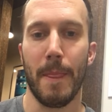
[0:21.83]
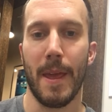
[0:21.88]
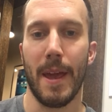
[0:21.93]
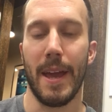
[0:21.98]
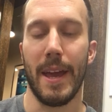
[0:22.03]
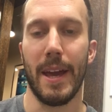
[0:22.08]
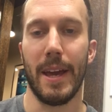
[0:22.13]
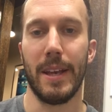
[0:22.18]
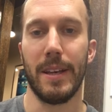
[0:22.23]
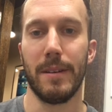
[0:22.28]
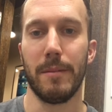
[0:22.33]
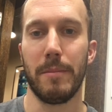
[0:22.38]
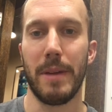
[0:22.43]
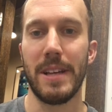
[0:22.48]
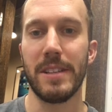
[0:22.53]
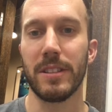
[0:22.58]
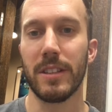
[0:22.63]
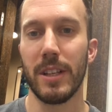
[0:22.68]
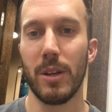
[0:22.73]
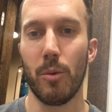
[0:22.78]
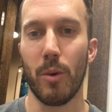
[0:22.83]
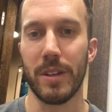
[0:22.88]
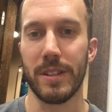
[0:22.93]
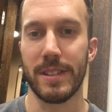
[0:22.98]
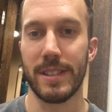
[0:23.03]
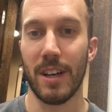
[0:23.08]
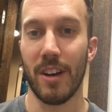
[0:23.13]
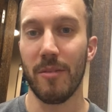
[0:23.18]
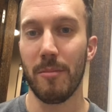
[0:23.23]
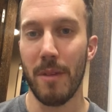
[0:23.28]
And basically what
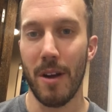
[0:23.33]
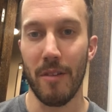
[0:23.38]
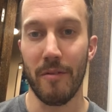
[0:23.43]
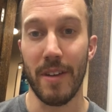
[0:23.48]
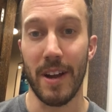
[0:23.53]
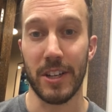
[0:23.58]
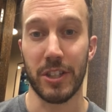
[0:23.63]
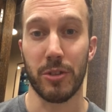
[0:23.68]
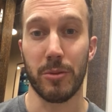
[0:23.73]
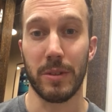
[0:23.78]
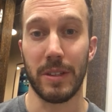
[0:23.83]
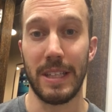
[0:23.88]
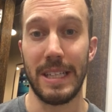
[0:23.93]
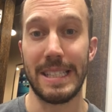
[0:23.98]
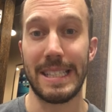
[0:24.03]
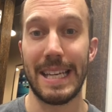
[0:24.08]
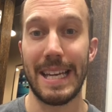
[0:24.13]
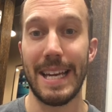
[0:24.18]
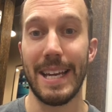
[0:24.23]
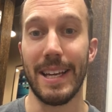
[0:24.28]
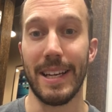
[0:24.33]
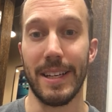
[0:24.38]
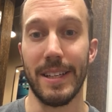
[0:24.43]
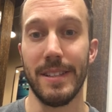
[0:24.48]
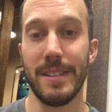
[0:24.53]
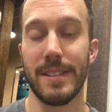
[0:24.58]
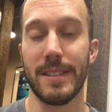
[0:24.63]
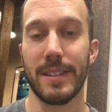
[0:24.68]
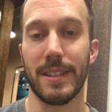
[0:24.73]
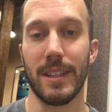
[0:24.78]
self-myofascial release
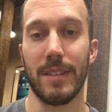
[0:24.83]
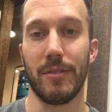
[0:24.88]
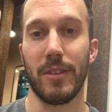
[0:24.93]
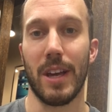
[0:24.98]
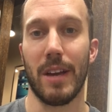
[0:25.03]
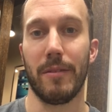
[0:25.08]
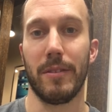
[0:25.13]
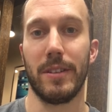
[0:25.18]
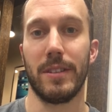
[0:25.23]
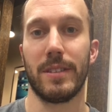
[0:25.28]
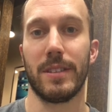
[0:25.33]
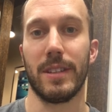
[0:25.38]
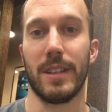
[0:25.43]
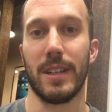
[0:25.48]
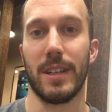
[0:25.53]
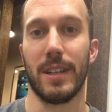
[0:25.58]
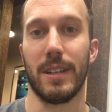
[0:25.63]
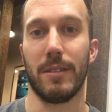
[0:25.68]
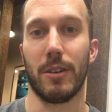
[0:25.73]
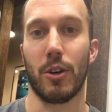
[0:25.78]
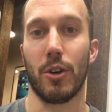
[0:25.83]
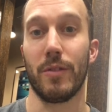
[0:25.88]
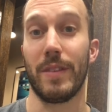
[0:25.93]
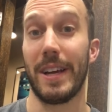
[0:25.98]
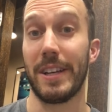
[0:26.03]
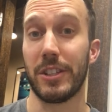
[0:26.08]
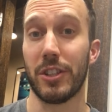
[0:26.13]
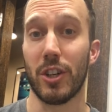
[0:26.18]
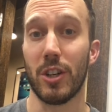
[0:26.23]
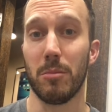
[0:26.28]
is, if you haven't heard
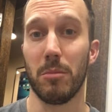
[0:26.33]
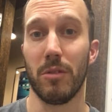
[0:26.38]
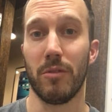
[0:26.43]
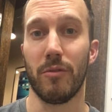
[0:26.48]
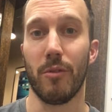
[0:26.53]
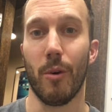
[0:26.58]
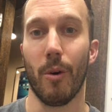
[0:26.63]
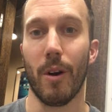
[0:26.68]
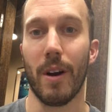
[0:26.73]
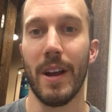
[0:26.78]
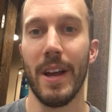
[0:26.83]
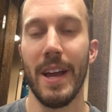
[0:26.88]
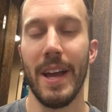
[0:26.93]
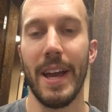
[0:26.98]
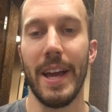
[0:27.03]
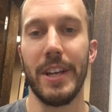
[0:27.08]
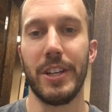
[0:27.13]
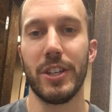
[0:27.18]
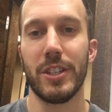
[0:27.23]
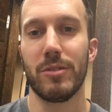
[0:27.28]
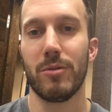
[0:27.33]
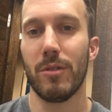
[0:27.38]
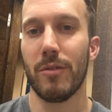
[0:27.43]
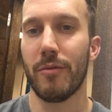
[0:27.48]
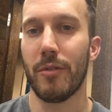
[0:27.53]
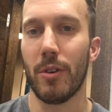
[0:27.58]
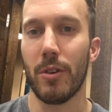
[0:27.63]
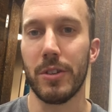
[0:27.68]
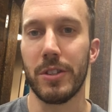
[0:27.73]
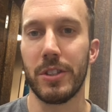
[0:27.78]
that term before, it just
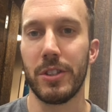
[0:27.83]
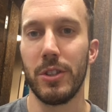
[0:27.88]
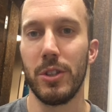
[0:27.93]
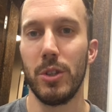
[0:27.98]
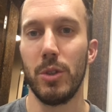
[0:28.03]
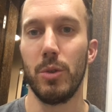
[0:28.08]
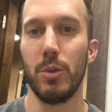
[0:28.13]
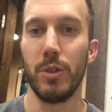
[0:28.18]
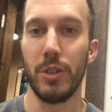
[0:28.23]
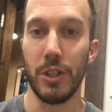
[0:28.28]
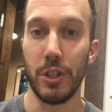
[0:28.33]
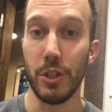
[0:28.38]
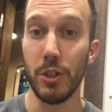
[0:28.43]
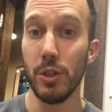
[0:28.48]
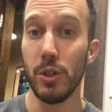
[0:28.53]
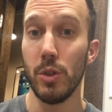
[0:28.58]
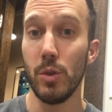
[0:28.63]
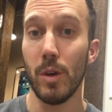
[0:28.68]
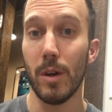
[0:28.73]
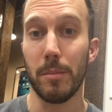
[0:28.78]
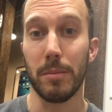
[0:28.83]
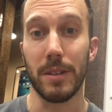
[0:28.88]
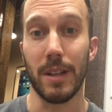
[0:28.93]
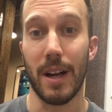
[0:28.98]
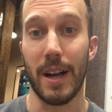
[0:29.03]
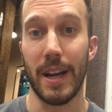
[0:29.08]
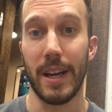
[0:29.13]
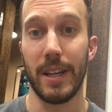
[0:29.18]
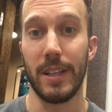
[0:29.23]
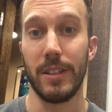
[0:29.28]
refers to you
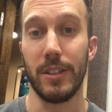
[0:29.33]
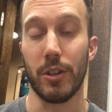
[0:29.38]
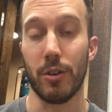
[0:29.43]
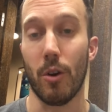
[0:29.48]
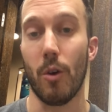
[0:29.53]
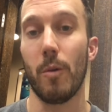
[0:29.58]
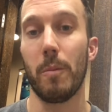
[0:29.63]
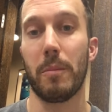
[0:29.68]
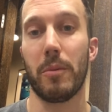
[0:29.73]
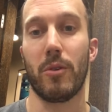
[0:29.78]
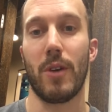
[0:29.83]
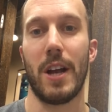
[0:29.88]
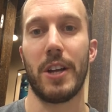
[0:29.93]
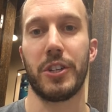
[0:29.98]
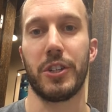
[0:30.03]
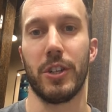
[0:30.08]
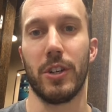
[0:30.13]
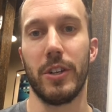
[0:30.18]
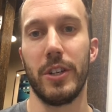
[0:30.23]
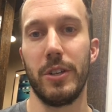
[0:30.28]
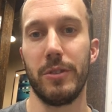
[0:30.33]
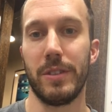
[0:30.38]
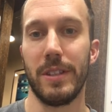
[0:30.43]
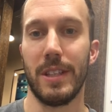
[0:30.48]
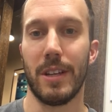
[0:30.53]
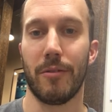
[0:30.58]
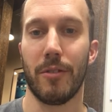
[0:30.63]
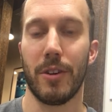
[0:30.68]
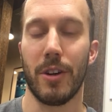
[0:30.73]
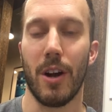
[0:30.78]
applying your own pressure using
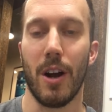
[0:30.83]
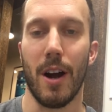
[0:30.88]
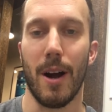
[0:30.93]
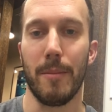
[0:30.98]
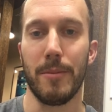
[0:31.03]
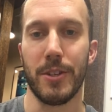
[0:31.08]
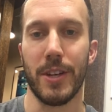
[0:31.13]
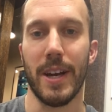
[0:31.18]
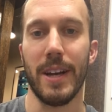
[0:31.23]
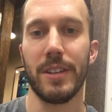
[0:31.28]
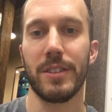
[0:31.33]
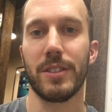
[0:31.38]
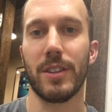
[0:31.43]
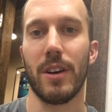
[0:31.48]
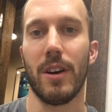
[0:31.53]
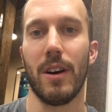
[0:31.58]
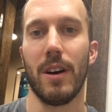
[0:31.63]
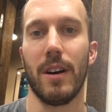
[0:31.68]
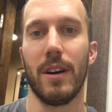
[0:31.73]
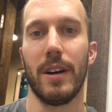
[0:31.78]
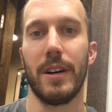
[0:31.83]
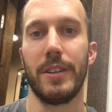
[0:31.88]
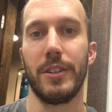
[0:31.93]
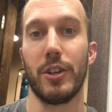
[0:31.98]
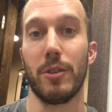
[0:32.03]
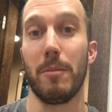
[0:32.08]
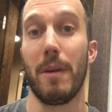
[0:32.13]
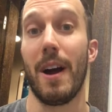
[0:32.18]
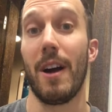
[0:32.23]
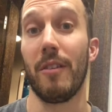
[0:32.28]
different objects on your
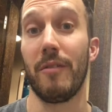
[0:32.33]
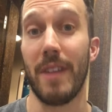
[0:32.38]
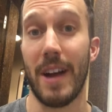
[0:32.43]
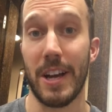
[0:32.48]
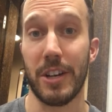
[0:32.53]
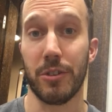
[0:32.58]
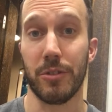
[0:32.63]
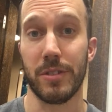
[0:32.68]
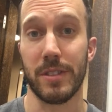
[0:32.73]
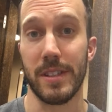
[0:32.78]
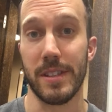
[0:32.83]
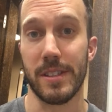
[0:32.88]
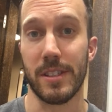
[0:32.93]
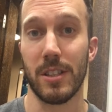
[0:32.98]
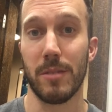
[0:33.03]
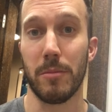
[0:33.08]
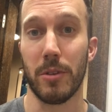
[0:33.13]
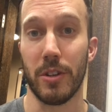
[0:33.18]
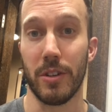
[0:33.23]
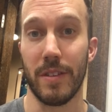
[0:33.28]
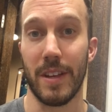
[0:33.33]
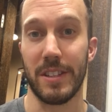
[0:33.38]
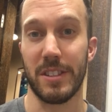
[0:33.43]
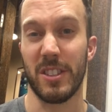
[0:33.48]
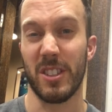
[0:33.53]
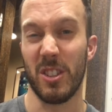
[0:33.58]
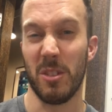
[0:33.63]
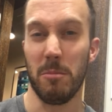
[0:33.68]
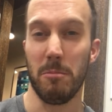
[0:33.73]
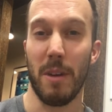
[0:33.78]
myofascial system, or that's
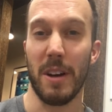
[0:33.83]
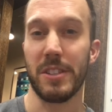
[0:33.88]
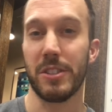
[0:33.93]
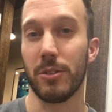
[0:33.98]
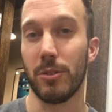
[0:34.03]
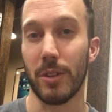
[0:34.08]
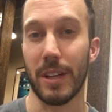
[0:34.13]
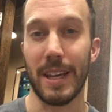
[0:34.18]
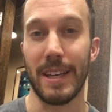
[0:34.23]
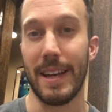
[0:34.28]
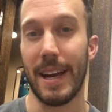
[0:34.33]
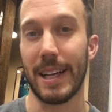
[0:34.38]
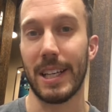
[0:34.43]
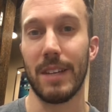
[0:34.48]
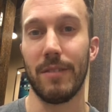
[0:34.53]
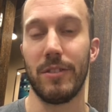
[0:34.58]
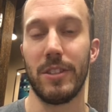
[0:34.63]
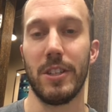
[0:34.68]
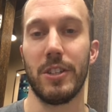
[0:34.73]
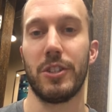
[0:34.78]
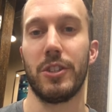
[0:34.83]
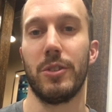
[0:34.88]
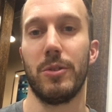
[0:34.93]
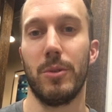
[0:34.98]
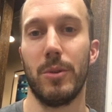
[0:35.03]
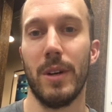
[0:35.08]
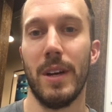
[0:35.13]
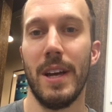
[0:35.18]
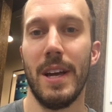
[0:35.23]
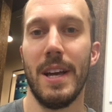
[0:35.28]
your muscle connective
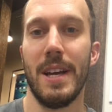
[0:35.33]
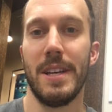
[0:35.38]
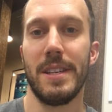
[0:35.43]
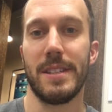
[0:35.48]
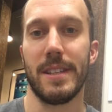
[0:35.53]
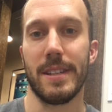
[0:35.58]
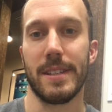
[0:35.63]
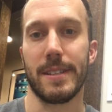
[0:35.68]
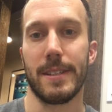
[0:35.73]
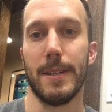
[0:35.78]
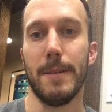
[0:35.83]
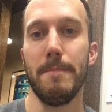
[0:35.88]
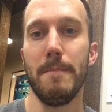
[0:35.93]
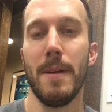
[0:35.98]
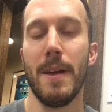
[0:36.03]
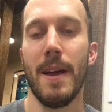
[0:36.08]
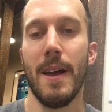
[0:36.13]
tissue system,